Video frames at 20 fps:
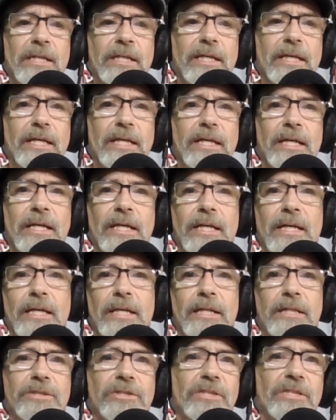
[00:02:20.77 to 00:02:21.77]

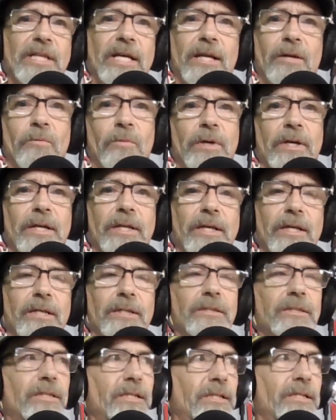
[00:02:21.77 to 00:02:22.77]
And I just kind of wanted
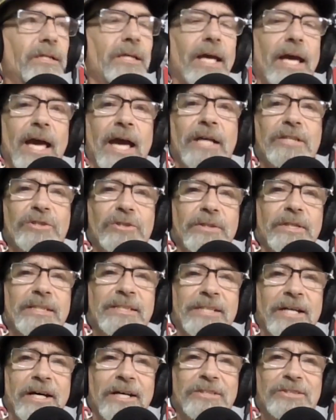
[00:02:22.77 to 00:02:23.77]
to actually
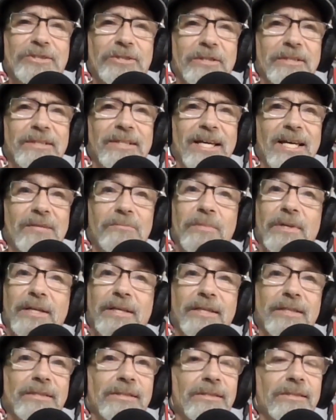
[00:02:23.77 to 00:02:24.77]
touch on that
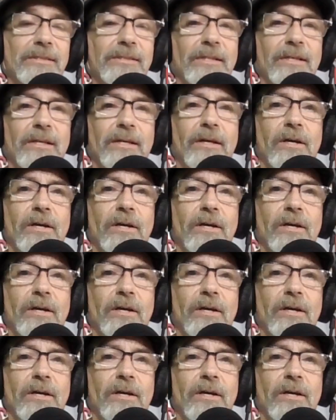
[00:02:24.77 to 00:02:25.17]
because